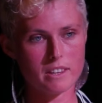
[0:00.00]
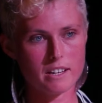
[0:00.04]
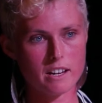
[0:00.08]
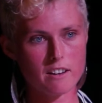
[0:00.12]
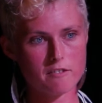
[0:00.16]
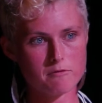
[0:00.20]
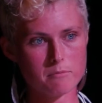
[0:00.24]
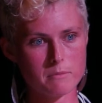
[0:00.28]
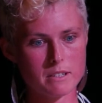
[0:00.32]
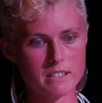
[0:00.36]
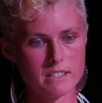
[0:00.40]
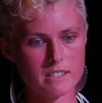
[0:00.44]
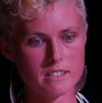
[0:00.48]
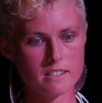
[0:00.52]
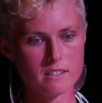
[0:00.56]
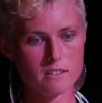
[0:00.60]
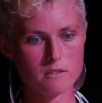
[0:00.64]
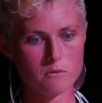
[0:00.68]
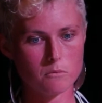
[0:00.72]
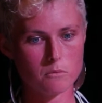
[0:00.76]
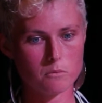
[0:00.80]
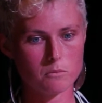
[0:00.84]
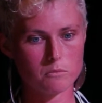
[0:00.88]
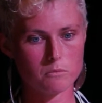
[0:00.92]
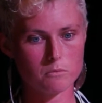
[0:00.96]
governments,
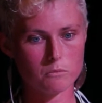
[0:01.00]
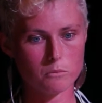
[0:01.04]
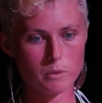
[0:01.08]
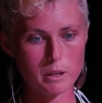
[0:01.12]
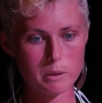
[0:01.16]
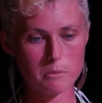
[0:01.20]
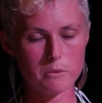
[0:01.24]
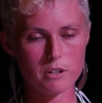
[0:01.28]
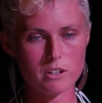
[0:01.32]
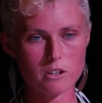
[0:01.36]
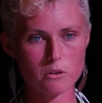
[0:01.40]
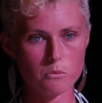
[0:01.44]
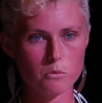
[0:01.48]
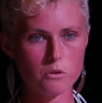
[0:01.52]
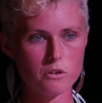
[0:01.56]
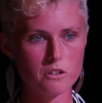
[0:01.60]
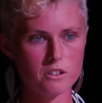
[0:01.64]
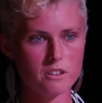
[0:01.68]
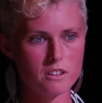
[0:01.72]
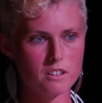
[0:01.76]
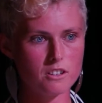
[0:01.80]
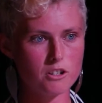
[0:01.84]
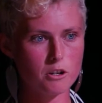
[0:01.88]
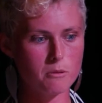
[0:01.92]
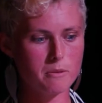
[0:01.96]
we were
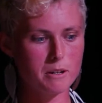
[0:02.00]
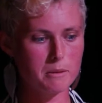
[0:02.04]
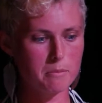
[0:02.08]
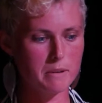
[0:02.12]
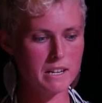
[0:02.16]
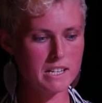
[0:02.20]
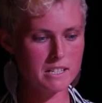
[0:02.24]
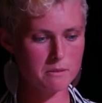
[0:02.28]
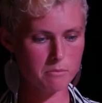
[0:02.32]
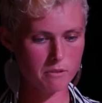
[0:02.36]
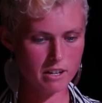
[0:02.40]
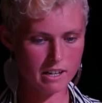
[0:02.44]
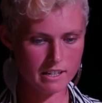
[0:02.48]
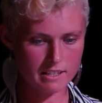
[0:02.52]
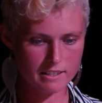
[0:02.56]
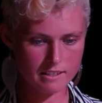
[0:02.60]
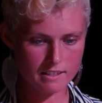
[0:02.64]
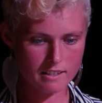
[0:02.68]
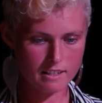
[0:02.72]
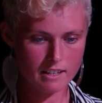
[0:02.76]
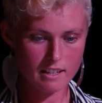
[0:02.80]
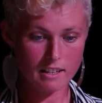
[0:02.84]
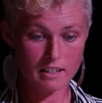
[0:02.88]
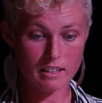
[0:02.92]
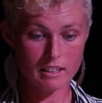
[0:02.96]
awarded the Nobel Peace
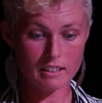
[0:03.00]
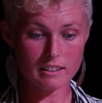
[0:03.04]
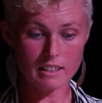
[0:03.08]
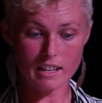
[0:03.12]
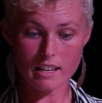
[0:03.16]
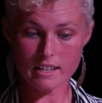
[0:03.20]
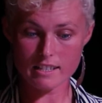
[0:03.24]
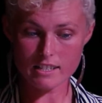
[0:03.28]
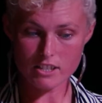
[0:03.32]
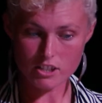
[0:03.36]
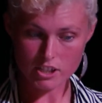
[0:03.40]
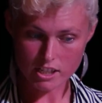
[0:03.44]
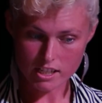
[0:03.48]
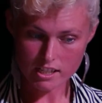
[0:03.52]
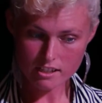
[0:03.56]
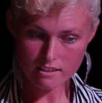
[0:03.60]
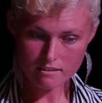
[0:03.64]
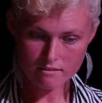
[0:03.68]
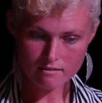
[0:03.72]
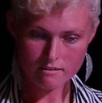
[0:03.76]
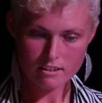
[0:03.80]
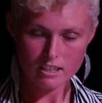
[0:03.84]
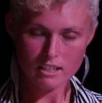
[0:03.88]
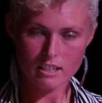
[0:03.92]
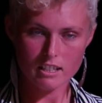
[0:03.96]
Prize last year,
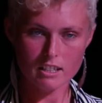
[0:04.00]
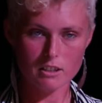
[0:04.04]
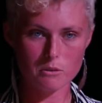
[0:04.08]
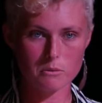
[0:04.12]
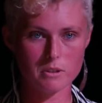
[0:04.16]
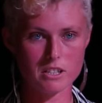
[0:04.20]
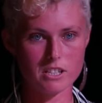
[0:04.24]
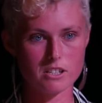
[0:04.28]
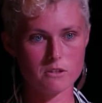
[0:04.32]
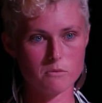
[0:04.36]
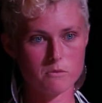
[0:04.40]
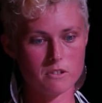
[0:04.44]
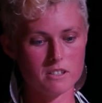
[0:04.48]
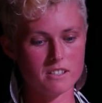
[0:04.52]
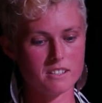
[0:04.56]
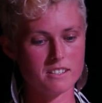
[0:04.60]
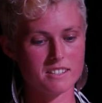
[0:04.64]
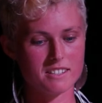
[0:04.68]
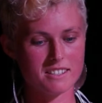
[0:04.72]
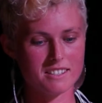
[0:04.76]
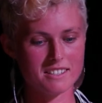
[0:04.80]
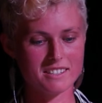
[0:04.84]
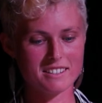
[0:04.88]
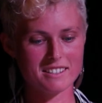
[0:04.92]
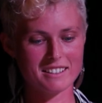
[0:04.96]
which
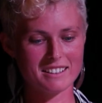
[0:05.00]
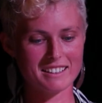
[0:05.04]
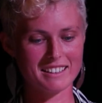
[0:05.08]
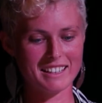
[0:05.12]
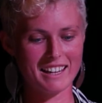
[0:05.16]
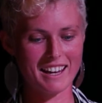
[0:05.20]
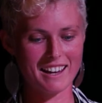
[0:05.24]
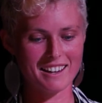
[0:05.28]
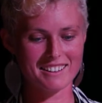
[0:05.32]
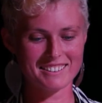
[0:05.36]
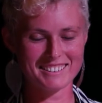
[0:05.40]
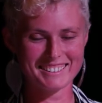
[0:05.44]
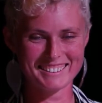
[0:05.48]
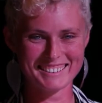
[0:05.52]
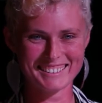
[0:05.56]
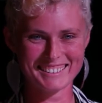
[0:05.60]
was, yeah.